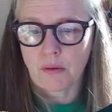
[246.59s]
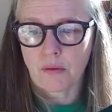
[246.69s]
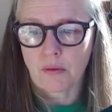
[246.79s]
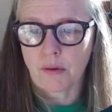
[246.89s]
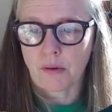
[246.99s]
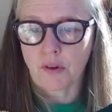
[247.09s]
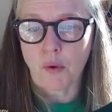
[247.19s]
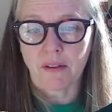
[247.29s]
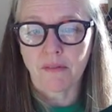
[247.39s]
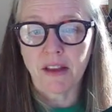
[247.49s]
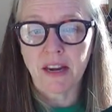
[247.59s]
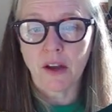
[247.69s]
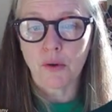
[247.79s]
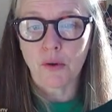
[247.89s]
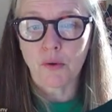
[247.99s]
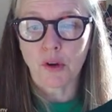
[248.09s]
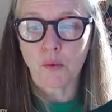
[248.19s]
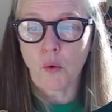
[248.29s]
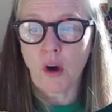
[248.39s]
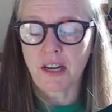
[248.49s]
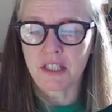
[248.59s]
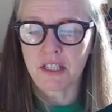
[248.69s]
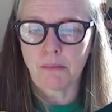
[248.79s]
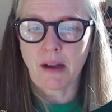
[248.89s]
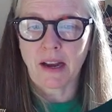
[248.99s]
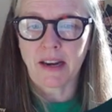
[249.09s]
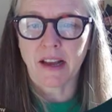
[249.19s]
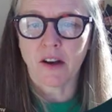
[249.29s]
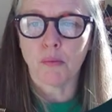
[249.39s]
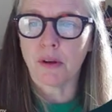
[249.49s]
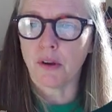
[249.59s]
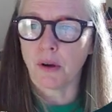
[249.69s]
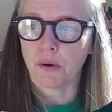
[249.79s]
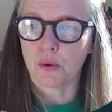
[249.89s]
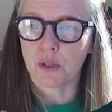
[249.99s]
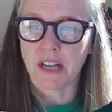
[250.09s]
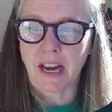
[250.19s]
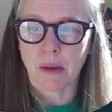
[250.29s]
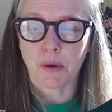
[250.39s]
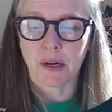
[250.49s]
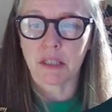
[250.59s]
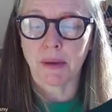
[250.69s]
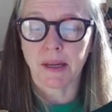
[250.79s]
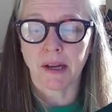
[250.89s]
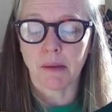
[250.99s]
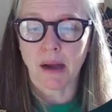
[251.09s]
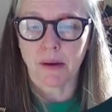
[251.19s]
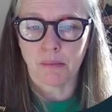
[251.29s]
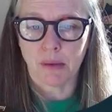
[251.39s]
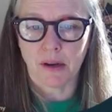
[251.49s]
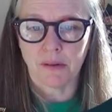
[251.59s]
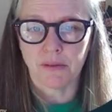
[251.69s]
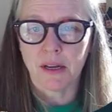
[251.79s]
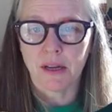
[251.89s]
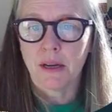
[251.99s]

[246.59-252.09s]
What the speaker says: So here's a quick video you could watch that might help you understand what it's speaking about above.